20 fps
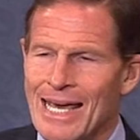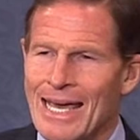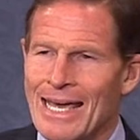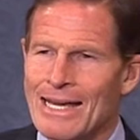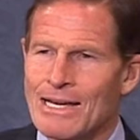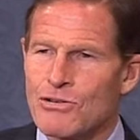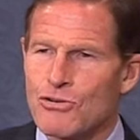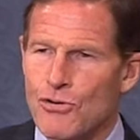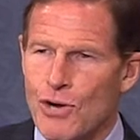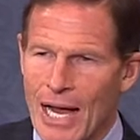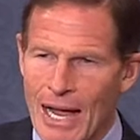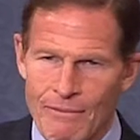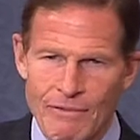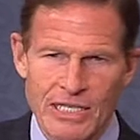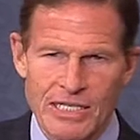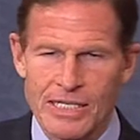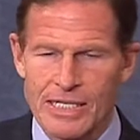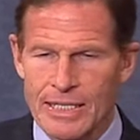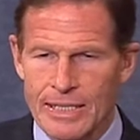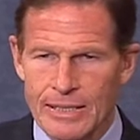a
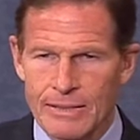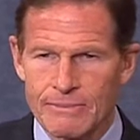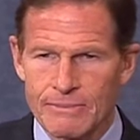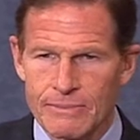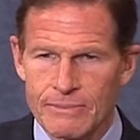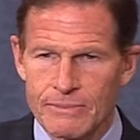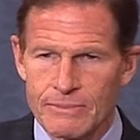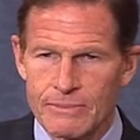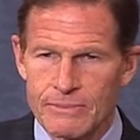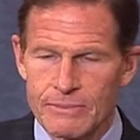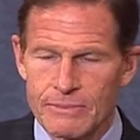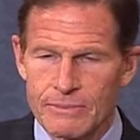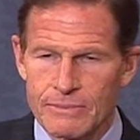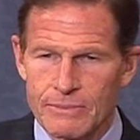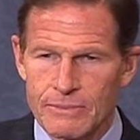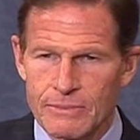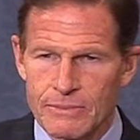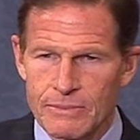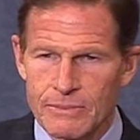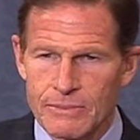travesty.
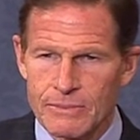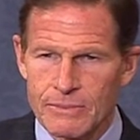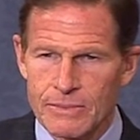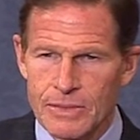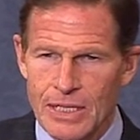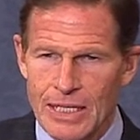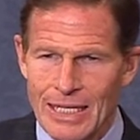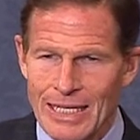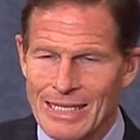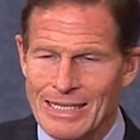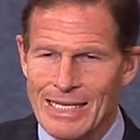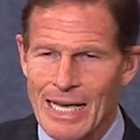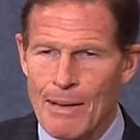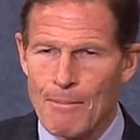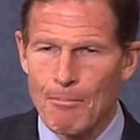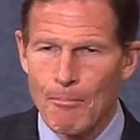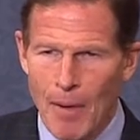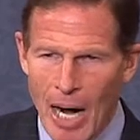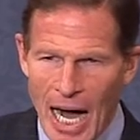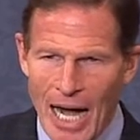It is a
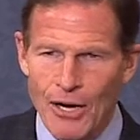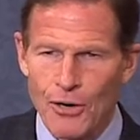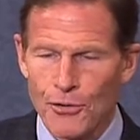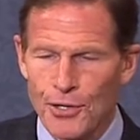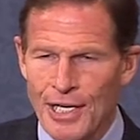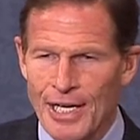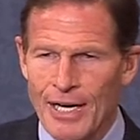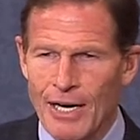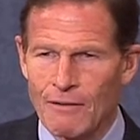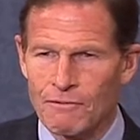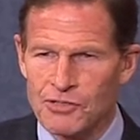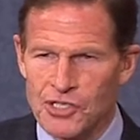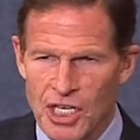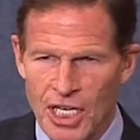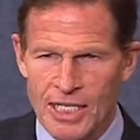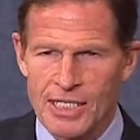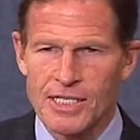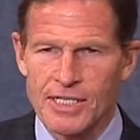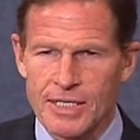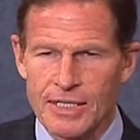mockery of
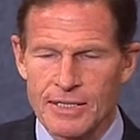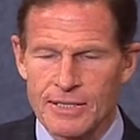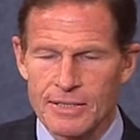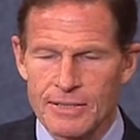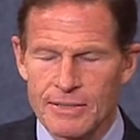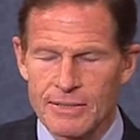justice.